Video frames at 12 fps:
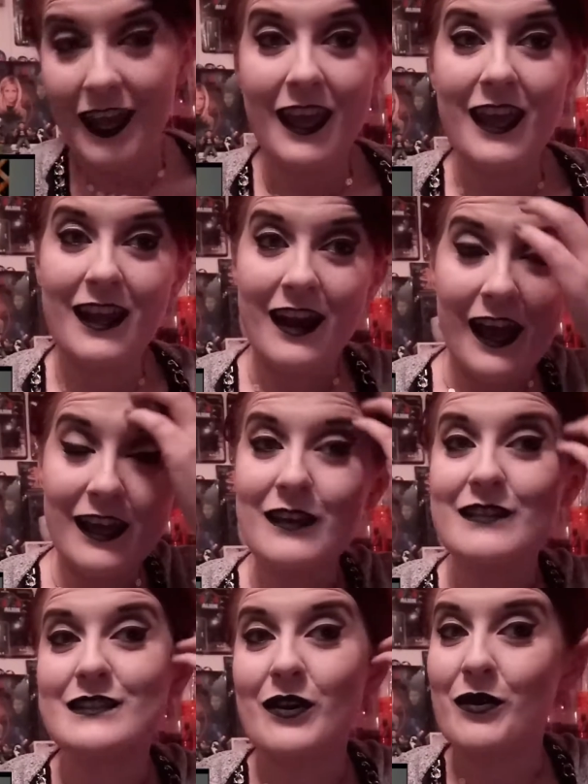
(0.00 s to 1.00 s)
And I
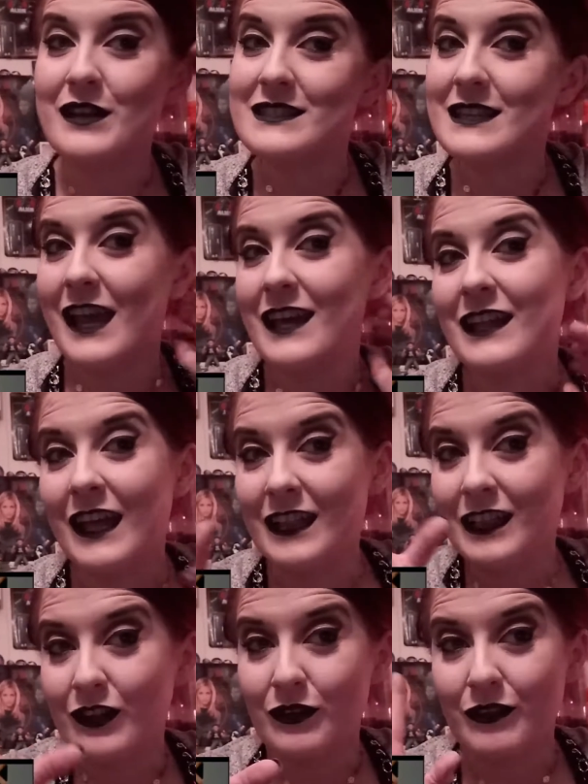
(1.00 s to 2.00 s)
used to always take like
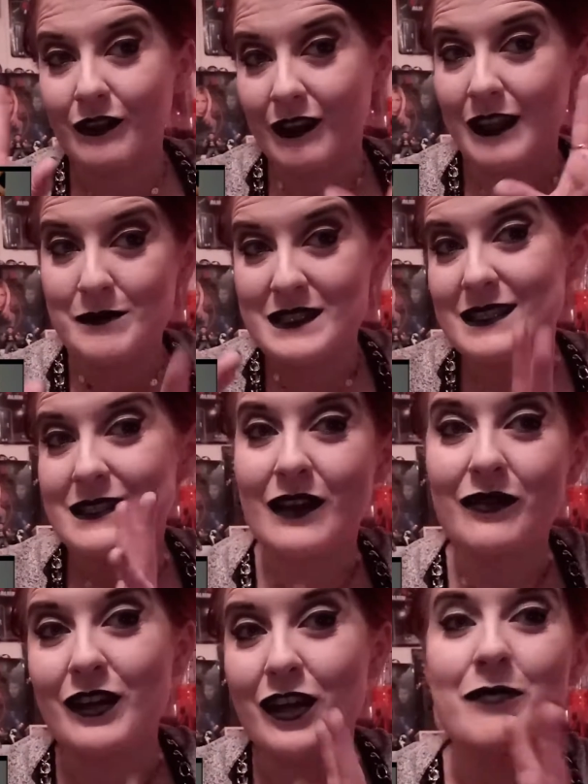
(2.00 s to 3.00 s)
little glimpses
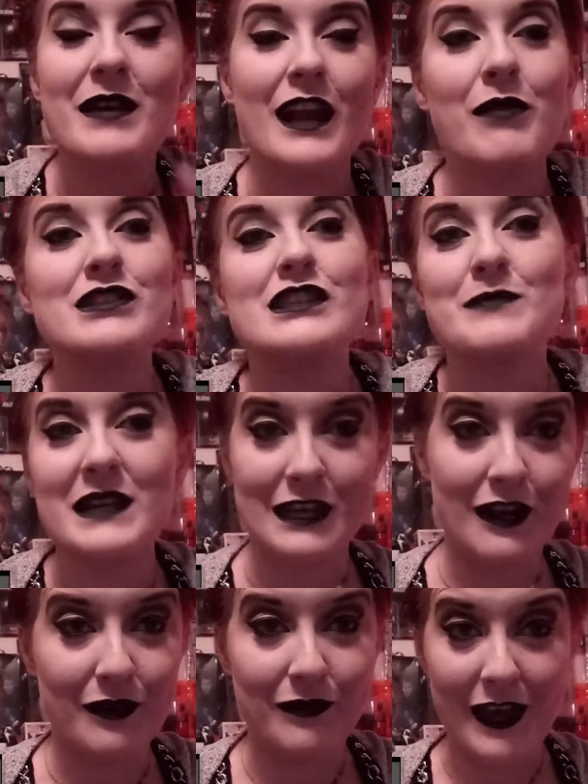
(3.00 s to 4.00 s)
of them, and I would just be
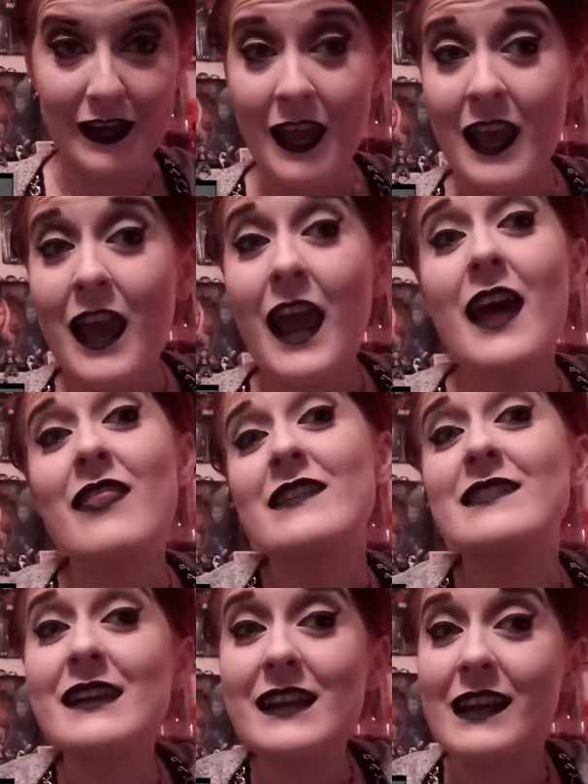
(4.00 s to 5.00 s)
terrified. And the
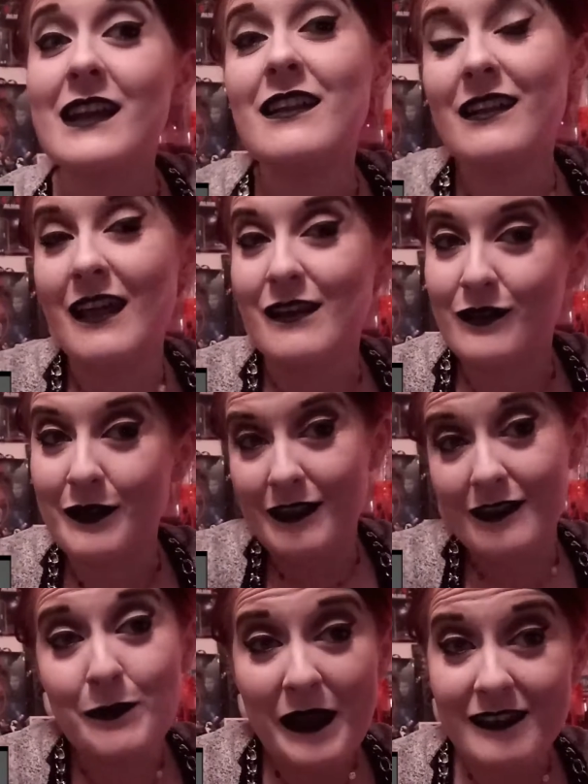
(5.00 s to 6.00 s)
scene in Killer Clowns from
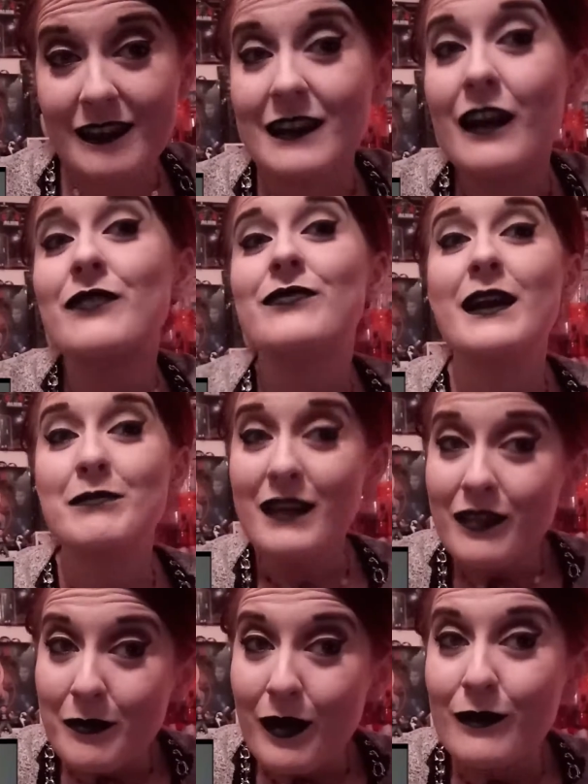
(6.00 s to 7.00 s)
Outer Space that terrified
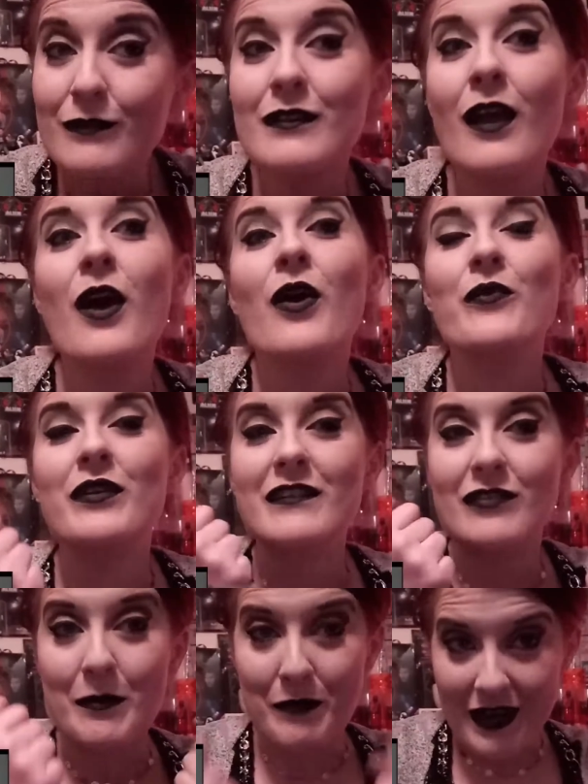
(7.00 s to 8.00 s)
me the most
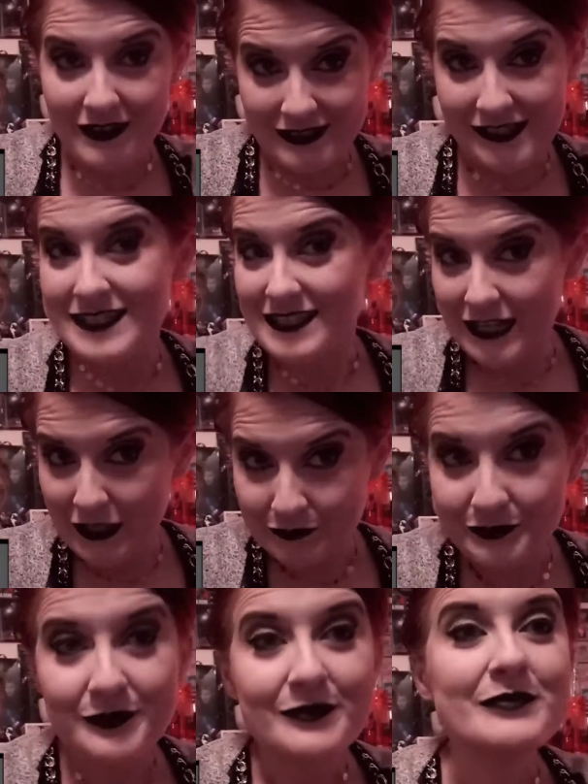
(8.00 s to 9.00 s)
was the boxing scene
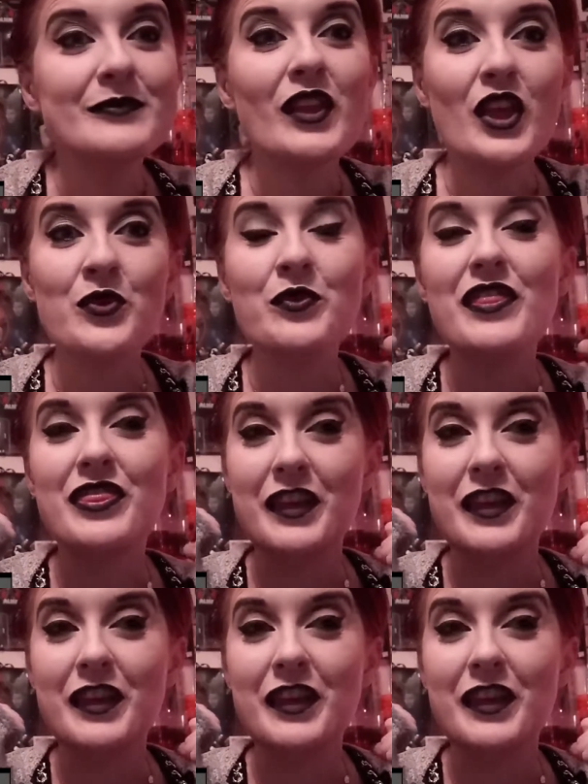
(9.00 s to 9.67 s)
with